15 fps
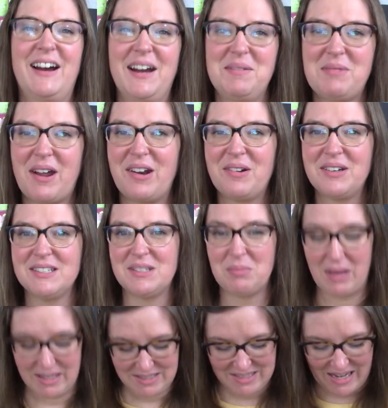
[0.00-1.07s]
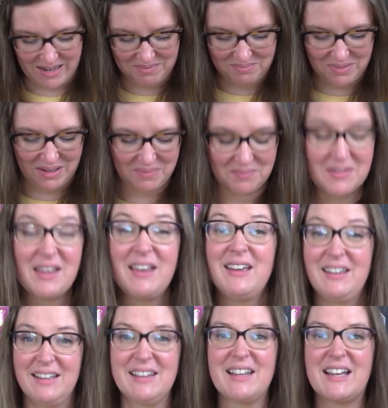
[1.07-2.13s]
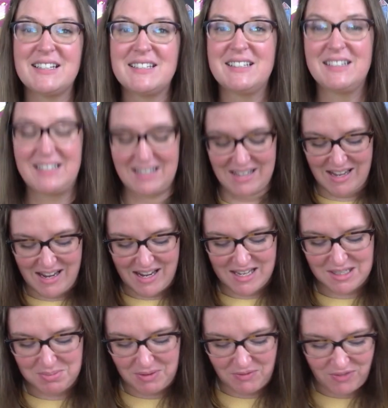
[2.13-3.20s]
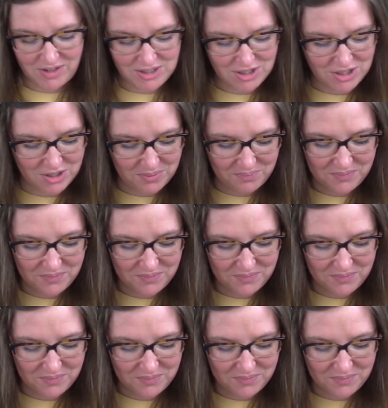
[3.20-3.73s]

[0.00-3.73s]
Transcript: I'm not always the best at, but I've, it's been fun to do.